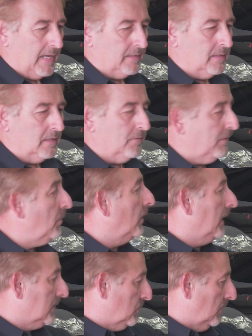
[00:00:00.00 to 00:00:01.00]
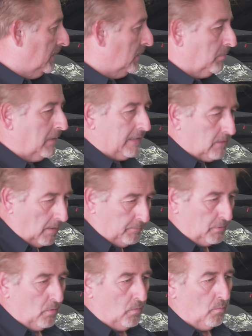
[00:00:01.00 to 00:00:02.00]
and then the V1X would have been your black top and
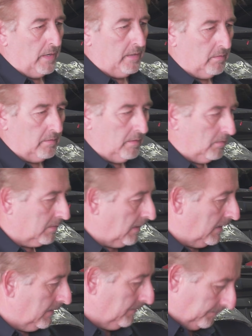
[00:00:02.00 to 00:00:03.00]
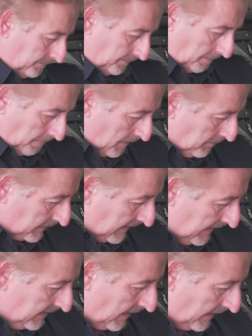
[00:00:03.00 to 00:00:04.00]
you're going white on it. Okay. But
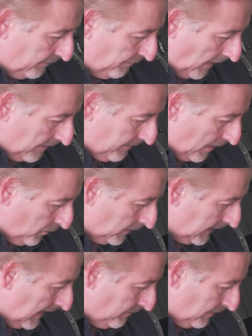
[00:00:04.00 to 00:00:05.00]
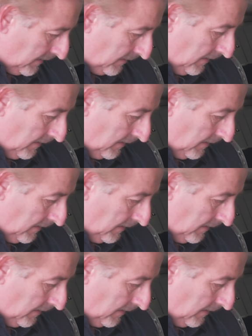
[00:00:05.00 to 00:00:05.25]
the N95, that would have gave you